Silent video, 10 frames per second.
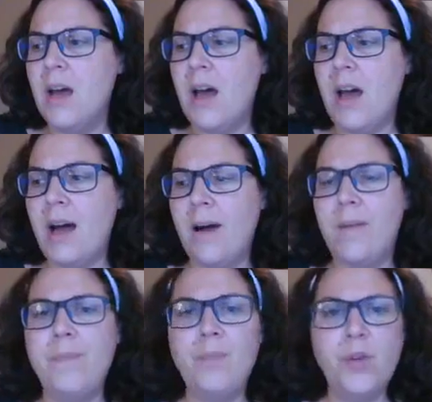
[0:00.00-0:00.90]

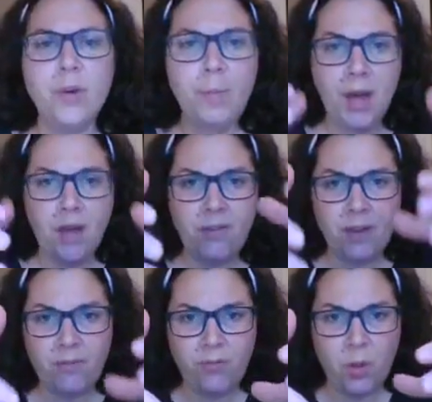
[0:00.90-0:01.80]
Your
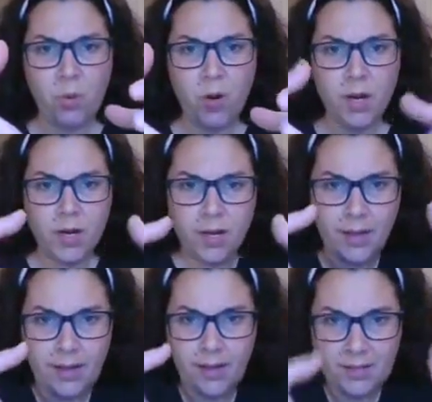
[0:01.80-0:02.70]
pelvic floor
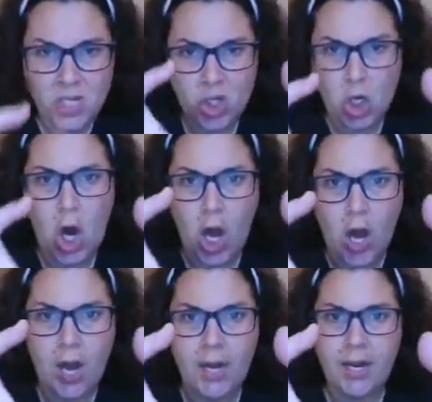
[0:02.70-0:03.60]
is
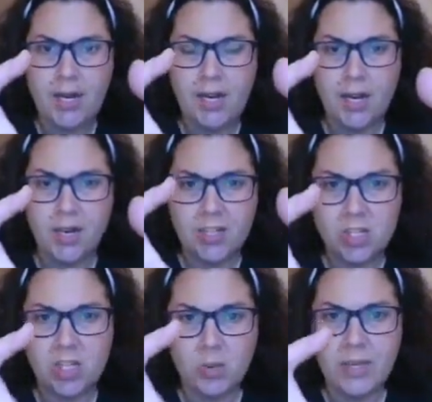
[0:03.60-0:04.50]
taut in here. It's
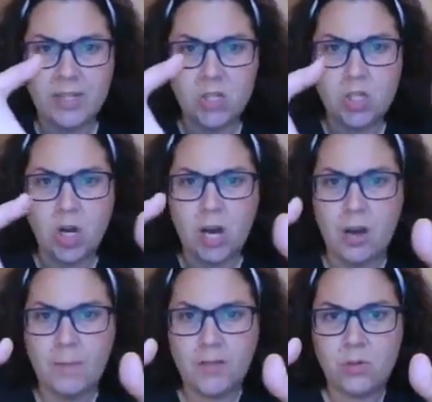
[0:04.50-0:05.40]
doing its
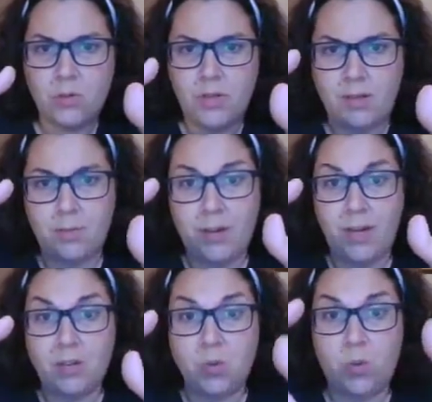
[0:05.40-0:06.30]
job. It's holding, oh my
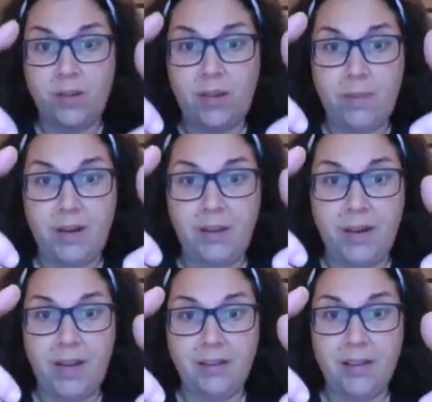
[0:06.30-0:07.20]
gosh, what is happening to my
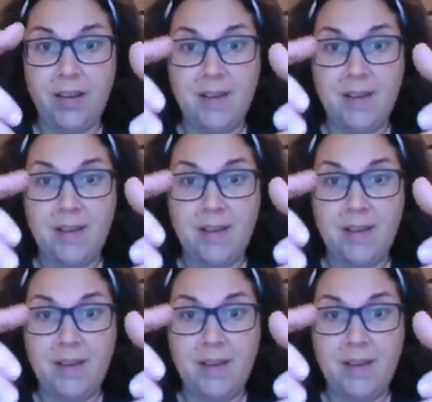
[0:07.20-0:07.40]
hands?